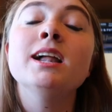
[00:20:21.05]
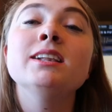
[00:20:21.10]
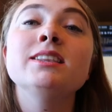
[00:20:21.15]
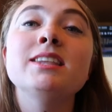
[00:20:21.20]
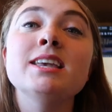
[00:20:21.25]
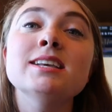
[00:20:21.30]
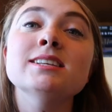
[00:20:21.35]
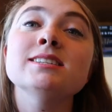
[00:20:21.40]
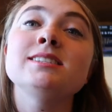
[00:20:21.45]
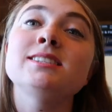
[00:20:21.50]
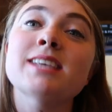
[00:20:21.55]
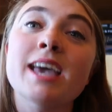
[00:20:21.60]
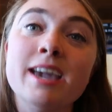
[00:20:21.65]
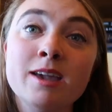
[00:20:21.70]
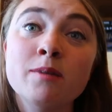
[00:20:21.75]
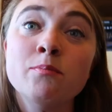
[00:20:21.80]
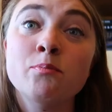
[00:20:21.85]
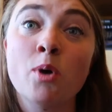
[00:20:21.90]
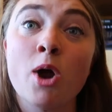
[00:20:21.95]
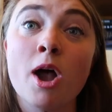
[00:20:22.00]
The
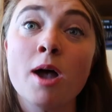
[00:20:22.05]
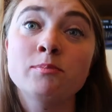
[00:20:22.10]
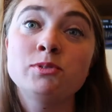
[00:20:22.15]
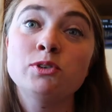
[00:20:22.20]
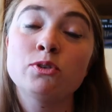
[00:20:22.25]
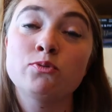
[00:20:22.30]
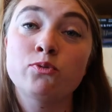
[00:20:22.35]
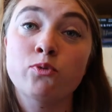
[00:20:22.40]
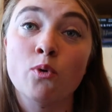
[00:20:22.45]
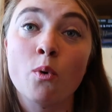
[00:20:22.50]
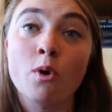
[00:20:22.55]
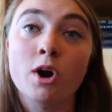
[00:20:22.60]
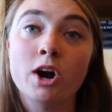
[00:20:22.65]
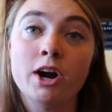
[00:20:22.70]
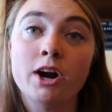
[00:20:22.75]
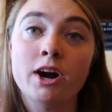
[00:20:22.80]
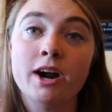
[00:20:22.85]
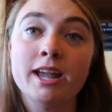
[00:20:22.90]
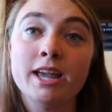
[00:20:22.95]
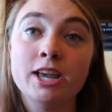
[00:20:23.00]
second prompt
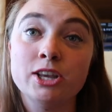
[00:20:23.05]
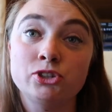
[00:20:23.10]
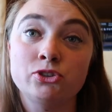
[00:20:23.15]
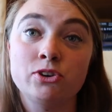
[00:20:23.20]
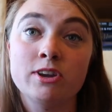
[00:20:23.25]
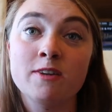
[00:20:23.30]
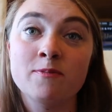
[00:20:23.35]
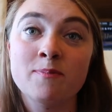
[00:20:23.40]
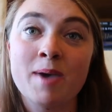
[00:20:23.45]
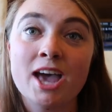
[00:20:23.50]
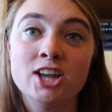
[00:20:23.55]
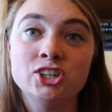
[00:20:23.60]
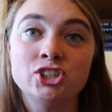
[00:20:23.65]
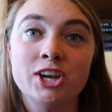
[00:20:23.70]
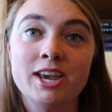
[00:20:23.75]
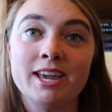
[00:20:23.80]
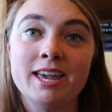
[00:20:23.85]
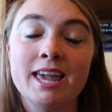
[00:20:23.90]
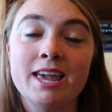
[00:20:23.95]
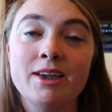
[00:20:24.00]
for History of
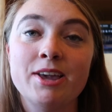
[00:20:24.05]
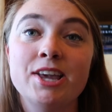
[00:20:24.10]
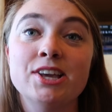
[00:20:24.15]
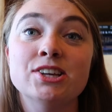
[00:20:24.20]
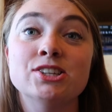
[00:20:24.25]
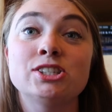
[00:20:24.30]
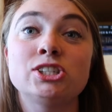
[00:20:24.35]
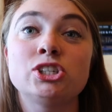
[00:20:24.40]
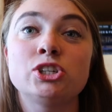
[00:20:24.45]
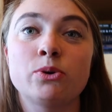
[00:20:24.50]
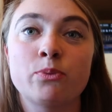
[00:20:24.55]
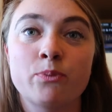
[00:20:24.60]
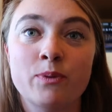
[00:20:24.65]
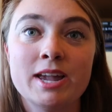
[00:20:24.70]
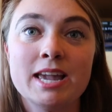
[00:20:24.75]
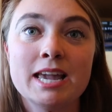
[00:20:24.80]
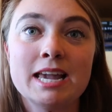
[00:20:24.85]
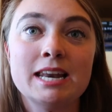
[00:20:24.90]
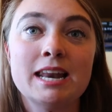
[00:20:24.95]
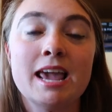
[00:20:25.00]
Magic is to
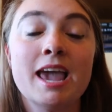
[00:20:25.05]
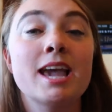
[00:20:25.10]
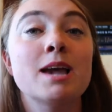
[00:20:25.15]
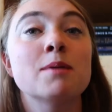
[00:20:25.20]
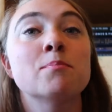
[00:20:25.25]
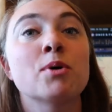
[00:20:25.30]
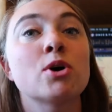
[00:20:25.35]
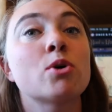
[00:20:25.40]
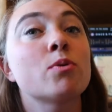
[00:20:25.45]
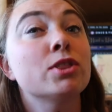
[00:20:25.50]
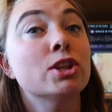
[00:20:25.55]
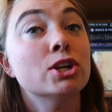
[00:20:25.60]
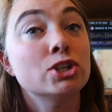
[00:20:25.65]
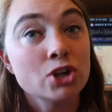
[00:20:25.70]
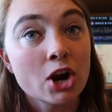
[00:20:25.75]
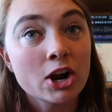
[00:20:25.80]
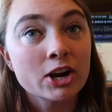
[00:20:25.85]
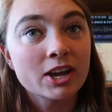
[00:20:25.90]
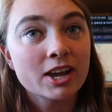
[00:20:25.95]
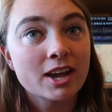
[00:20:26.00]
read a book with a
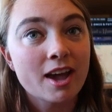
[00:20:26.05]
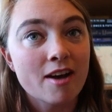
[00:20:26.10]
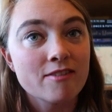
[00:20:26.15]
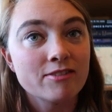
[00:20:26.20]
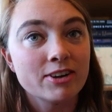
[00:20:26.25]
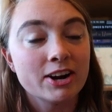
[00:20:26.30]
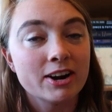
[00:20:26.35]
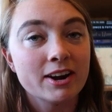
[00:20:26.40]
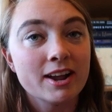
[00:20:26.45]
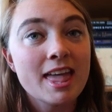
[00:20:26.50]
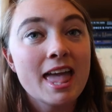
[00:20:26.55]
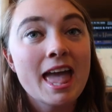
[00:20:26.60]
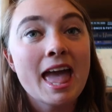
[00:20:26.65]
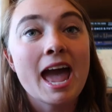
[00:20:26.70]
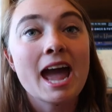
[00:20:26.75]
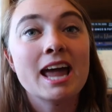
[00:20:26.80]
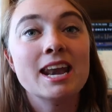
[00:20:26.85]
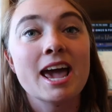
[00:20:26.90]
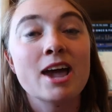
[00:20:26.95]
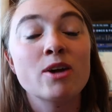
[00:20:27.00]
dark cover,
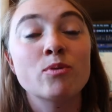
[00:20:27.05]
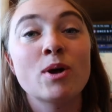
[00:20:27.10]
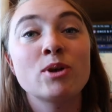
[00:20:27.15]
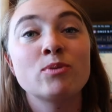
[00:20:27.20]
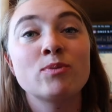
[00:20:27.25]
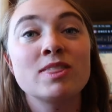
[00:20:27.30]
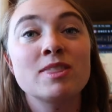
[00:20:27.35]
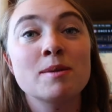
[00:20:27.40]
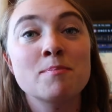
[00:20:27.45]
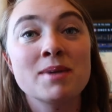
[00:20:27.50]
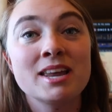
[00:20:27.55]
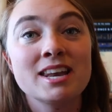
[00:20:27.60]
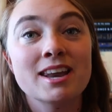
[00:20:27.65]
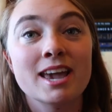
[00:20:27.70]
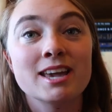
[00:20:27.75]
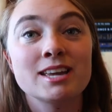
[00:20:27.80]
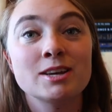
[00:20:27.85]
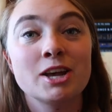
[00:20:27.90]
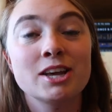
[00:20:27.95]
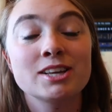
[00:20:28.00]
and I went with the
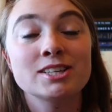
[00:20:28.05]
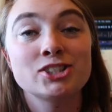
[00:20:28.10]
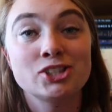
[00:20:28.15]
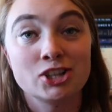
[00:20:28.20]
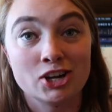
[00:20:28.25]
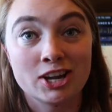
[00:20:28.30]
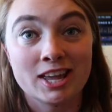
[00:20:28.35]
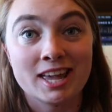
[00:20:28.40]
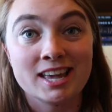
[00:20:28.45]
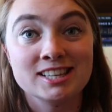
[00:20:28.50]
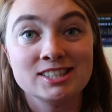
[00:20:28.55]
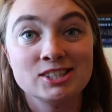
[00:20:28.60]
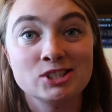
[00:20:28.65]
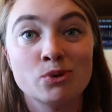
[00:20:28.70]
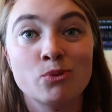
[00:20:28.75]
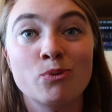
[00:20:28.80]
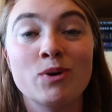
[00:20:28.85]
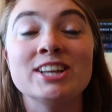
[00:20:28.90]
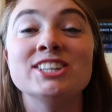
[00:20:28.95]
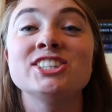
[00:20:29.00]
Midnight Circus,
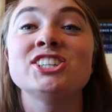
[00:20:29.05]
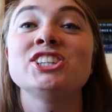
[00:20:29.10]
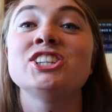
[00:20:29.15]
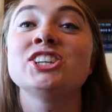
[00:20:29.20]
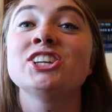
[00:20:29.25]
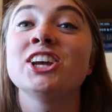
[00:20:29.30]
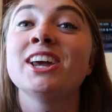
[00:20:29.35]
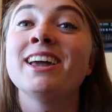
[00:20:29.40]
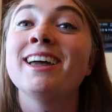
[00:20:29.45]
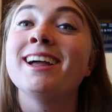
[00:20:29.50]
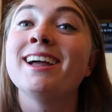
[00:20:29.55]
which